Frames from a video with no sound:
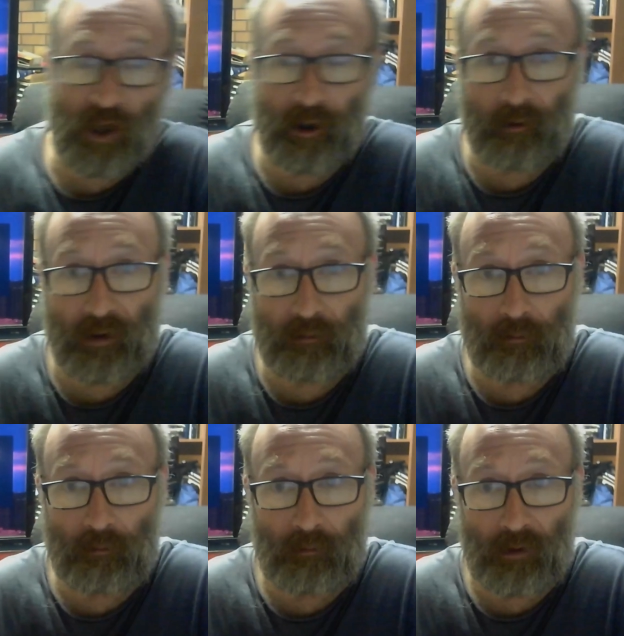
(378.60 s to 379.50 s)
you it.
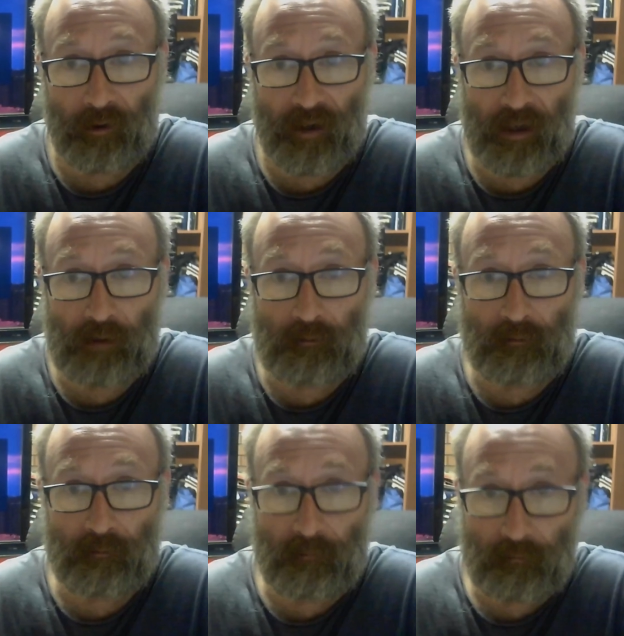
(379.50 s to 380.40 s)
Okay.
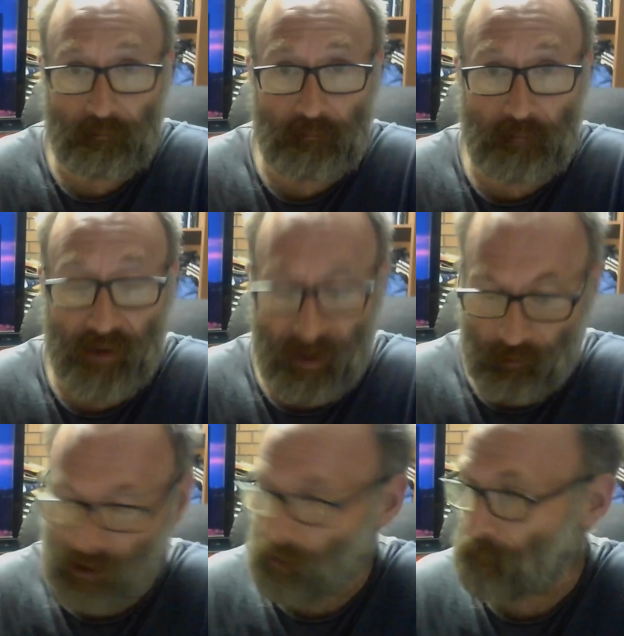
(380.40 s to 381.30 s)
But there
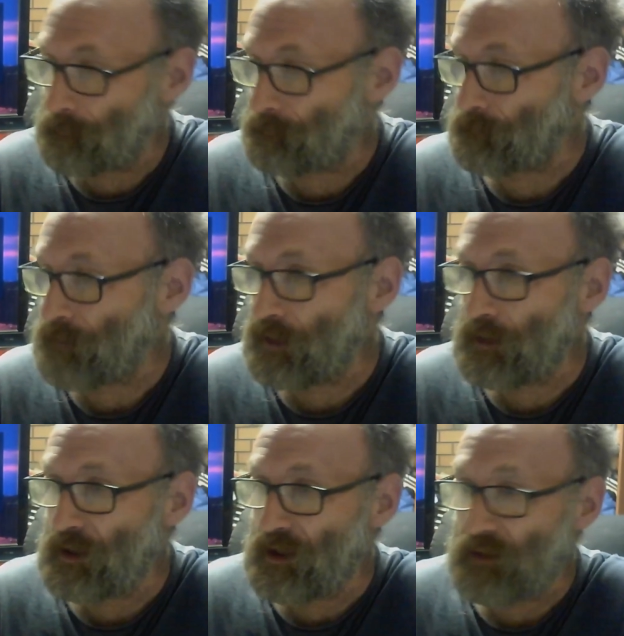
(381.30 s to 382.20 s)
we go.
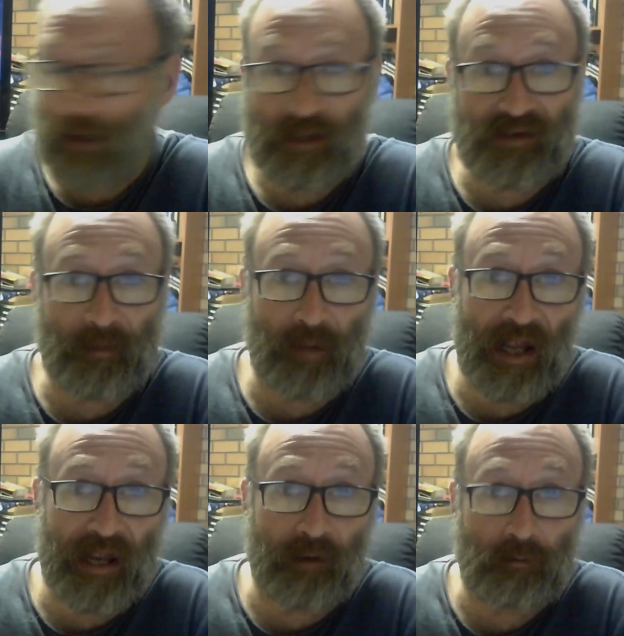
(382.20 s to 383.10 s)
That is the
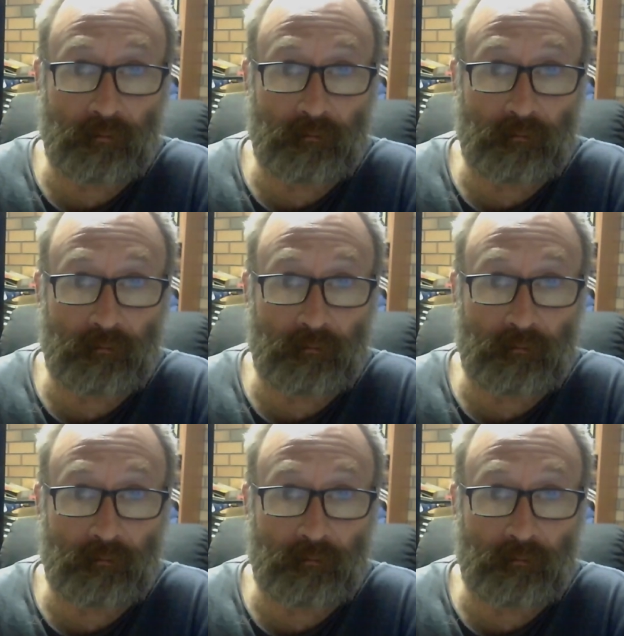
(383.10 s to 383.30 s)
plan.